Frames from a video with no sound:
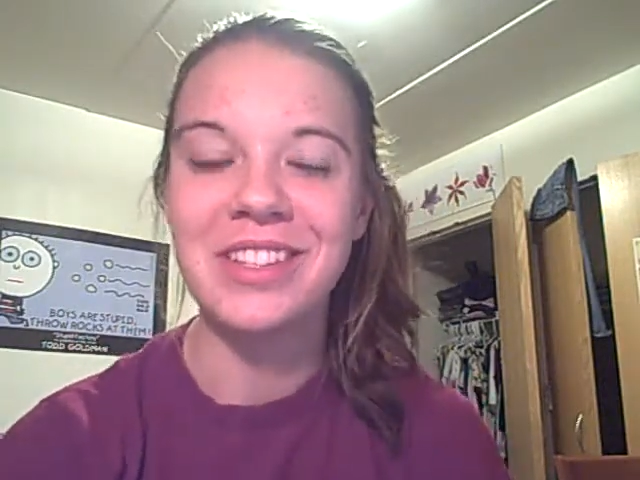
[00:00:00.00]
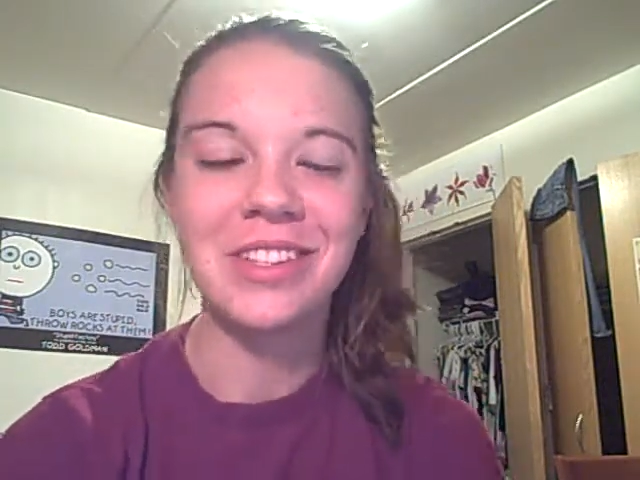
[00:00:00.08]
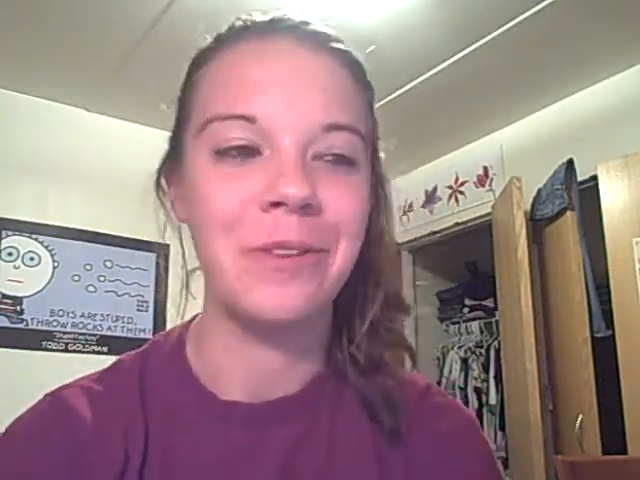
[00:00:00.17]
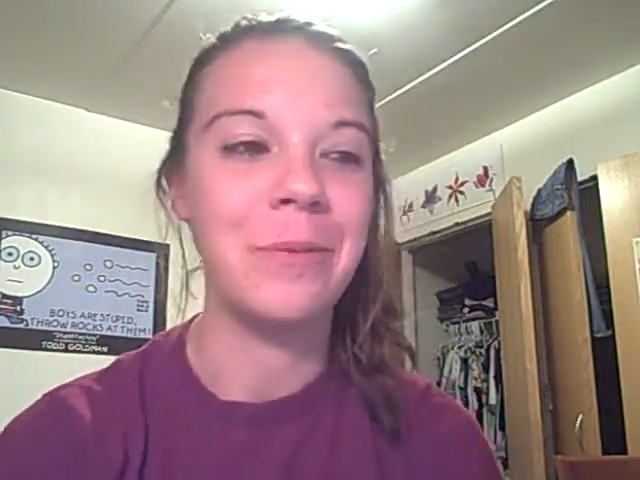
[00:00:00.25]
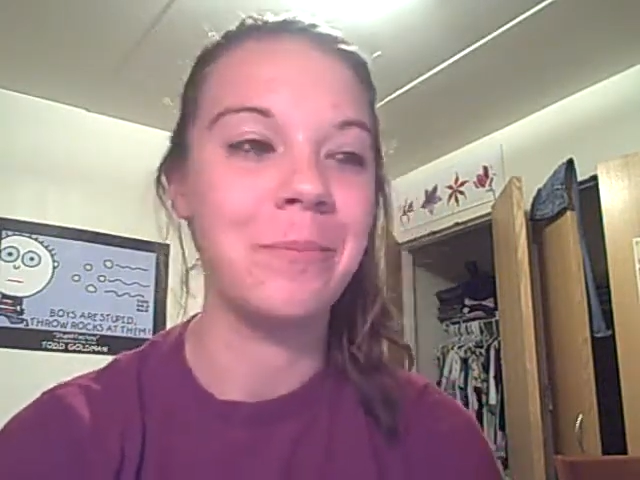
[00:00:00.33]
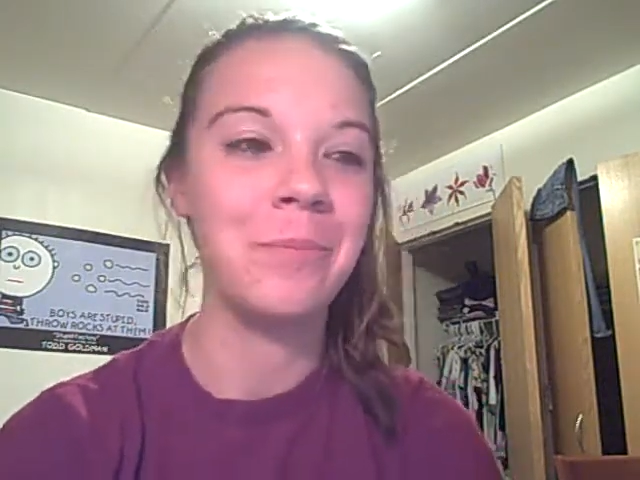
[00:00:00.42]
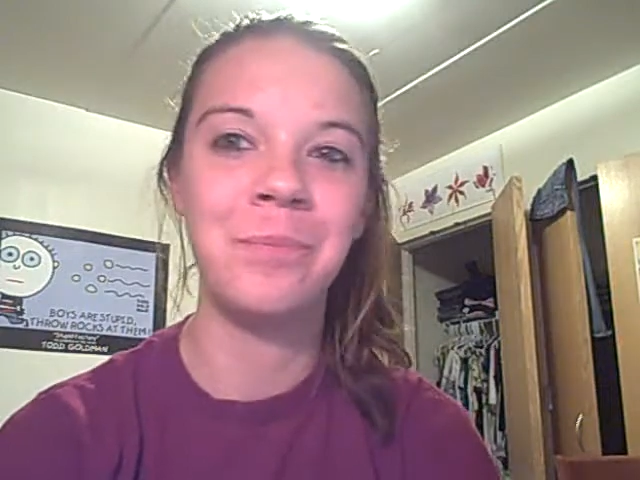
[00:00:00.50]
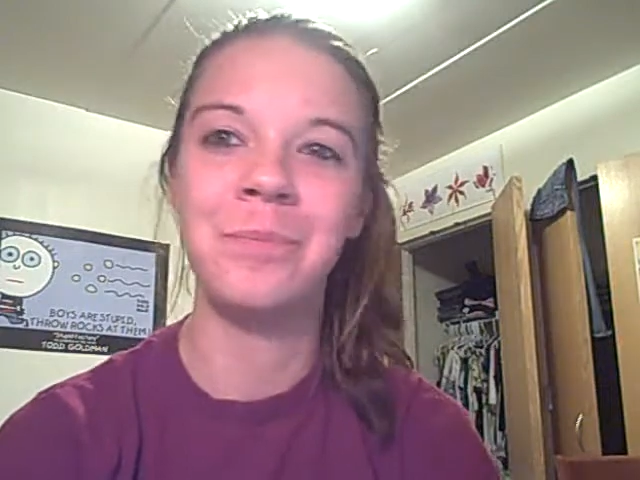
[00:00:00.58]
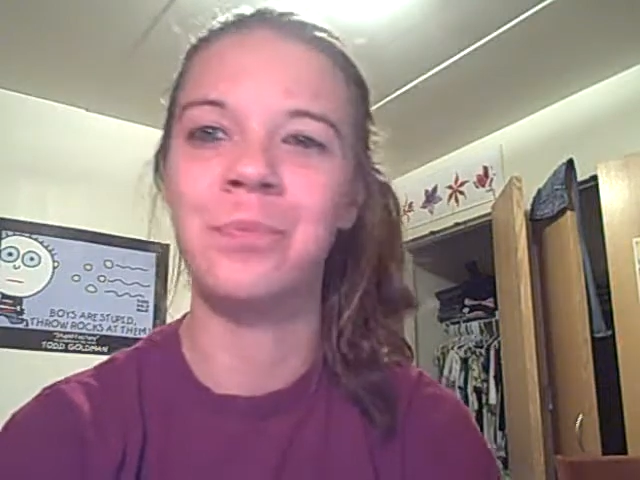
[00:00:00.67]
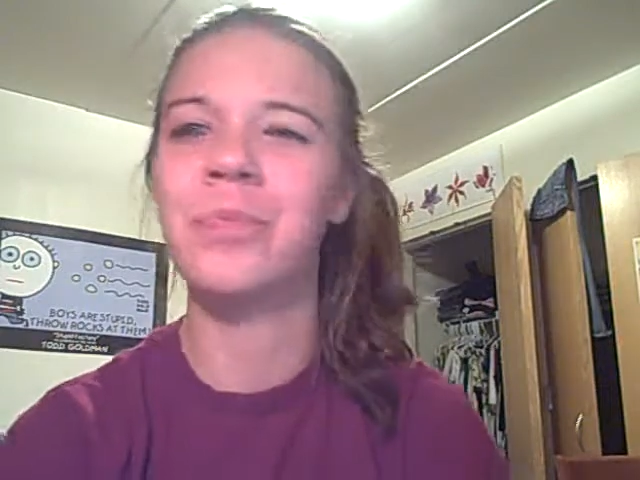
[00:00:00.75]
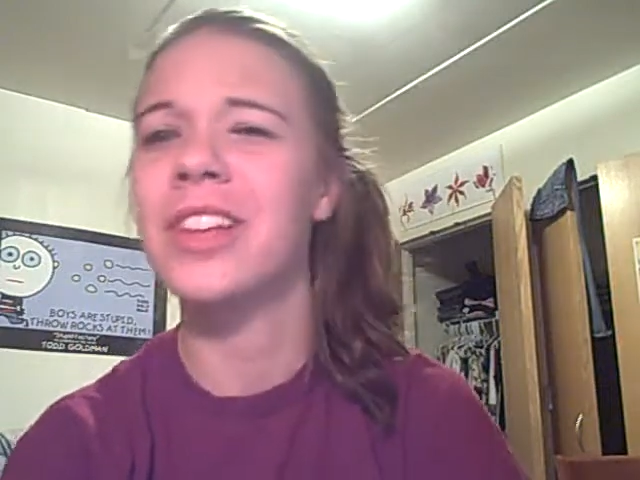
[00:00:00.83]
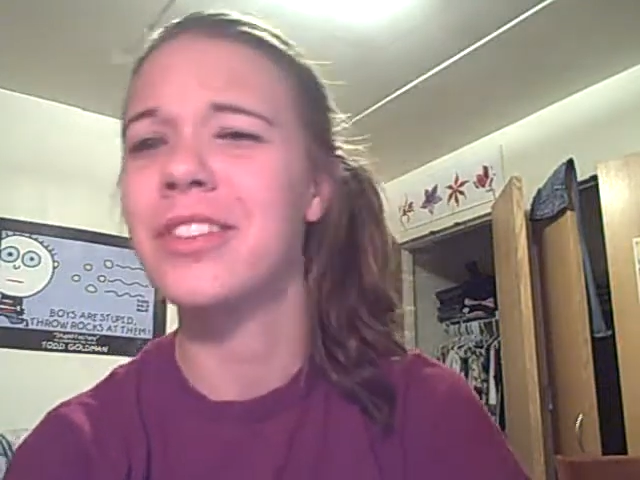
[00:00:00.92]
So
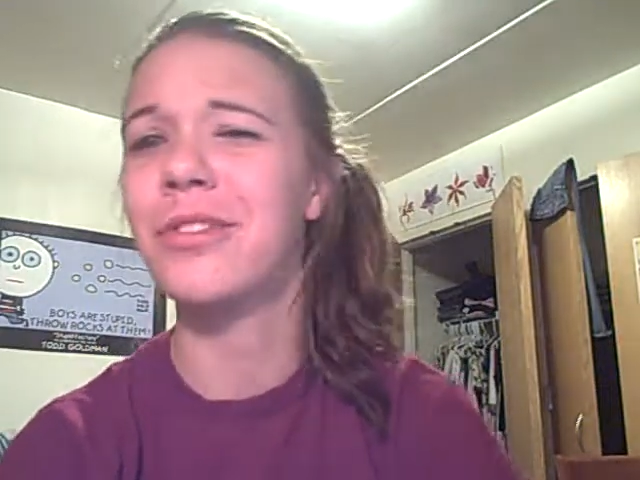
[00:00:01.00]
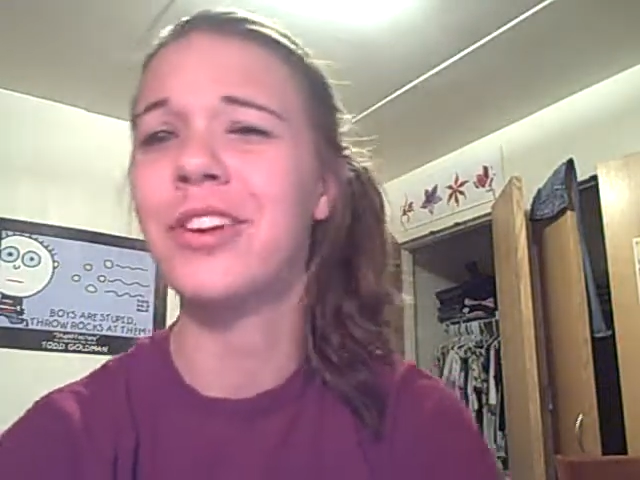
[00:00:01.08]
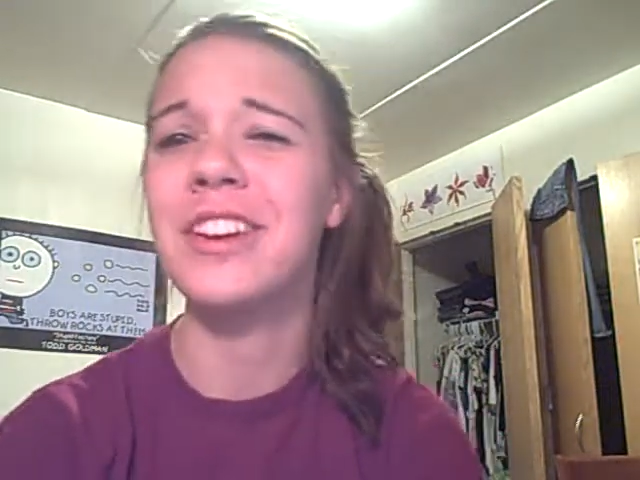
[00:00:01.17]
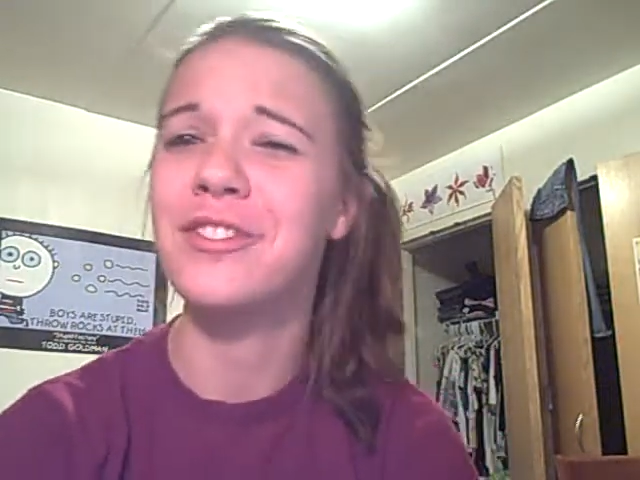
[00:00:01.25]
it's very